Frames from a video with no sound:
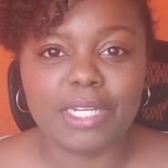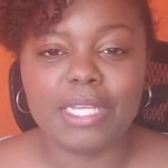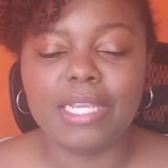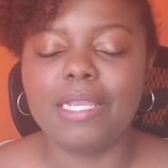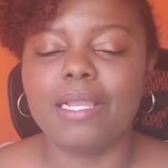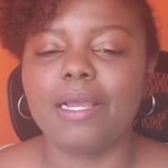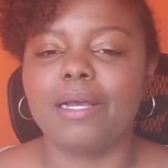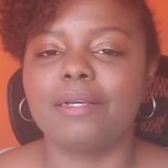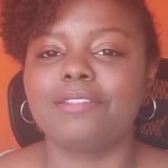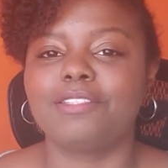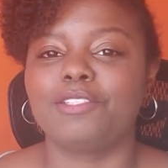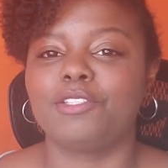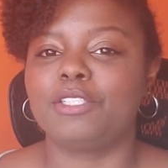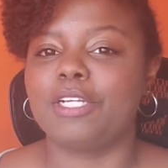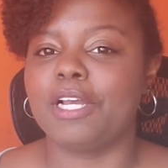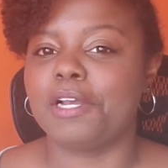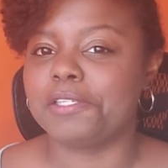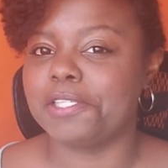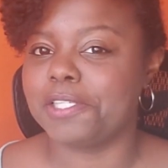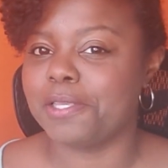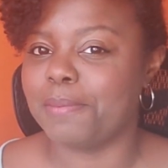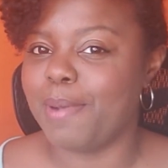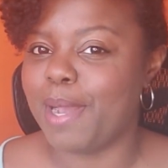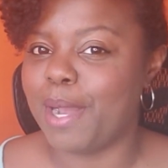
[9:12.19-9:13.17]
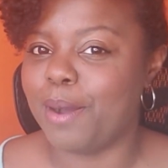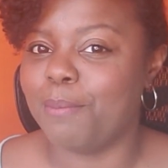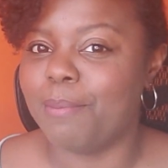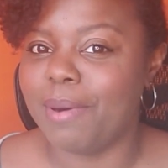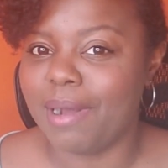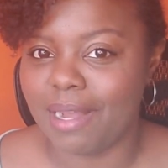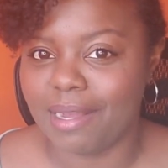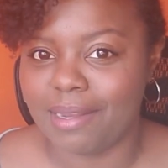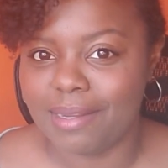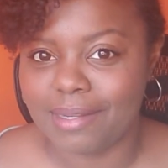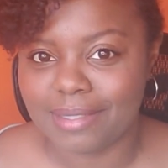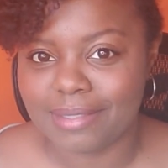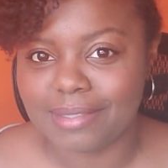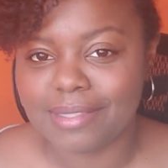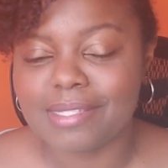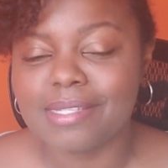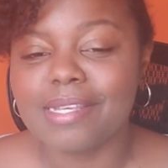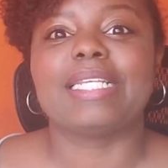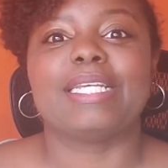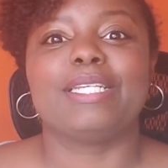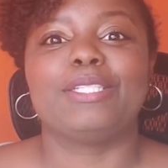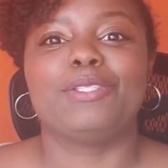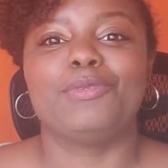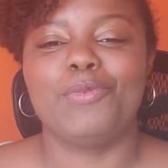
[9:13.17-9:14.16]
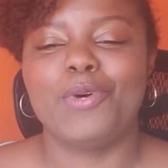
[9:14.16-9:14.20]
He also talks about bonds
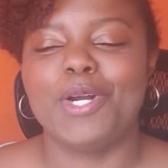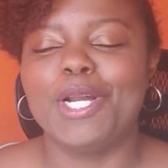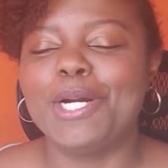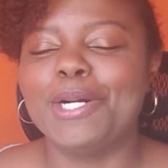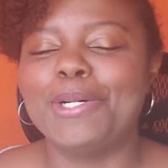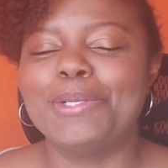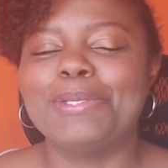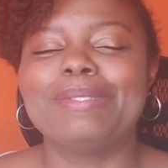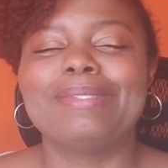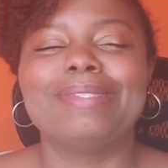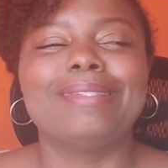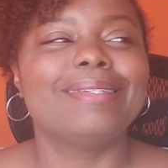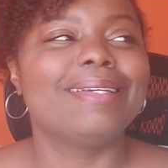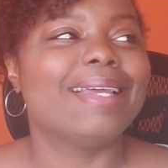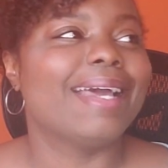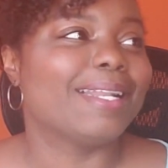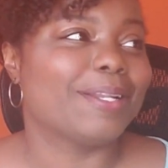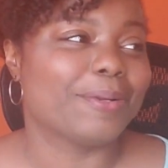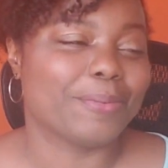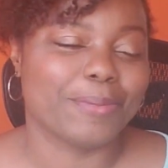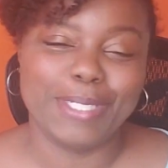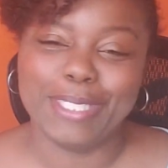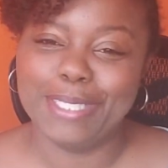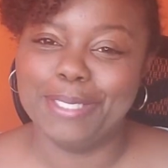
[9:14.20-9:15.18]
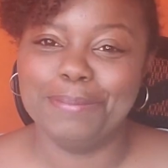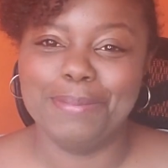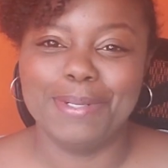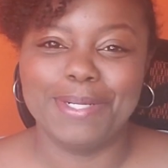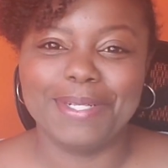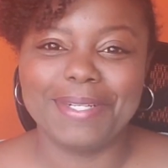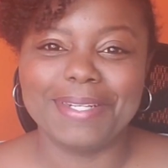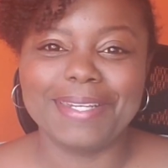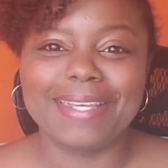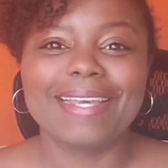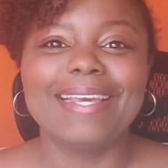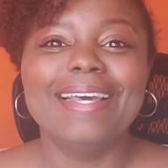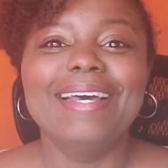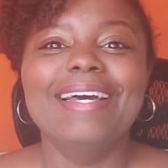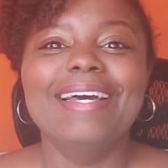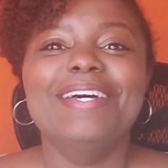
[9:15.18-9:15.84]
as well. You gotta read the book.